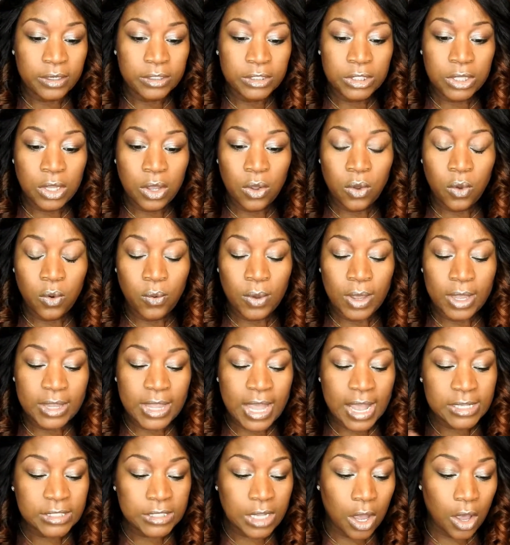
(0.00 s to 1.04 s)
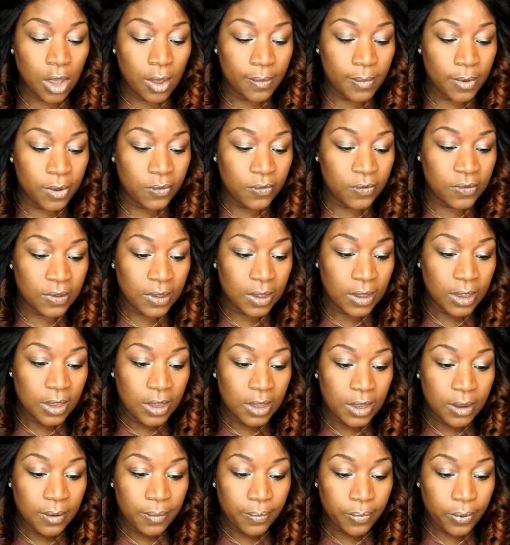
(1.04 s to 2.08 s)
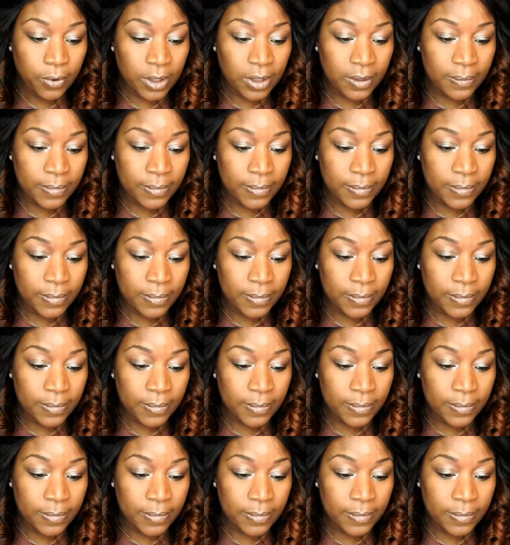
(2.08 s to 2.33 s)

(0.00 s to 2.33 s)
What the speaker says: So that's almost pretty